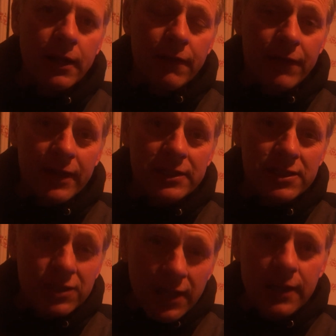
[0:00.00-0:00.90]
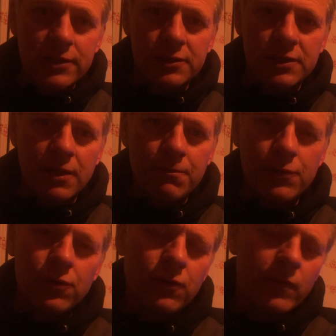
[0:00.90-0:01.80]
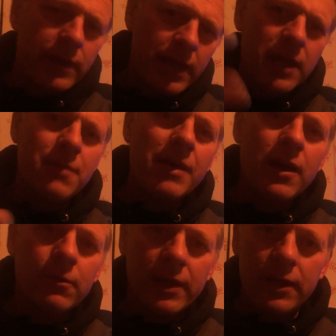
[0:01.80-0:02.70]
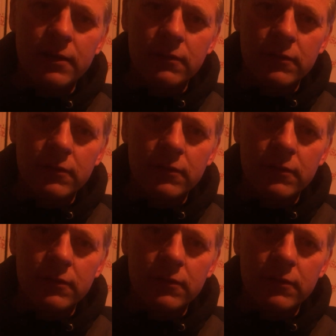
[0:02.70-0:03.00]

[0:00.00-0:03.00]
If that still isn't simple, email me.